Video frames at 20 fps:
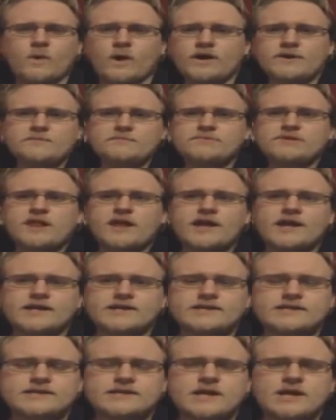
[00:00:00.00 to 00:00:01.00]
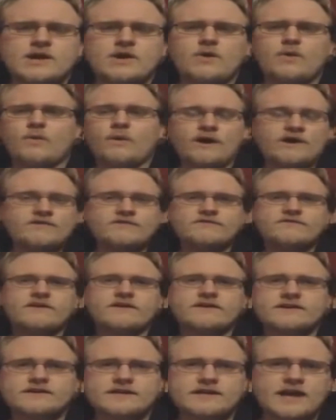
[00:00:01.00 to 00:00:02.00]
one place, one
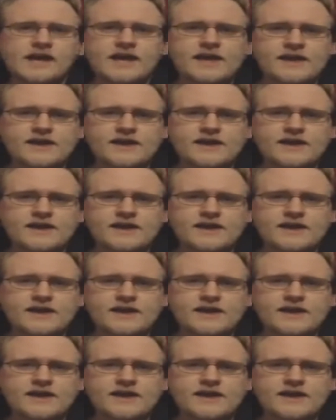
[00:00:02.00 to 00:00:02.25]
fucking